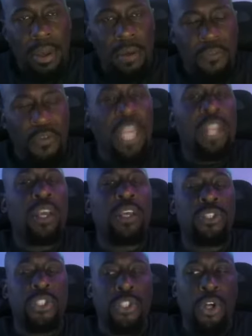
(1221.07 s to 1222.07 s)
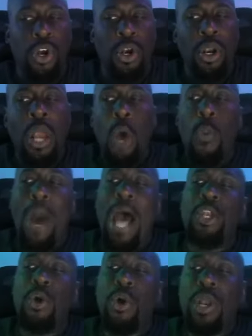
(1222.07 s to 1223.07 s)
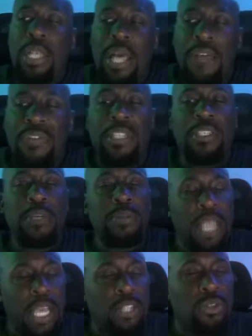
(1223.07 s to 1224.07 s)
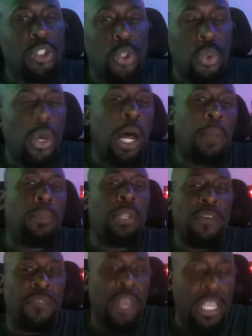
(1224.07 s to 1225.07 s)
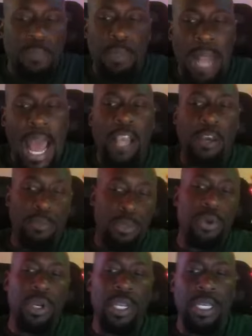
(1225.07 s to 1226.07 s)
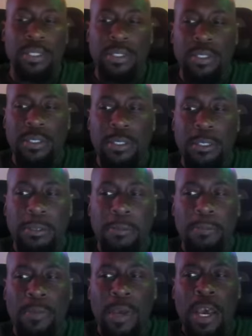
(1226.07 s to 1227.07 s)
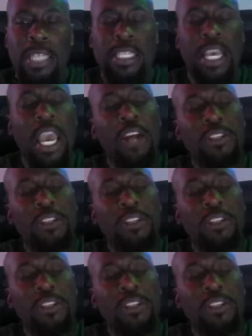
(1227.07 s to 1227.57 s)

being concerned while doing nothing substantial to uplift his black communities. See, here's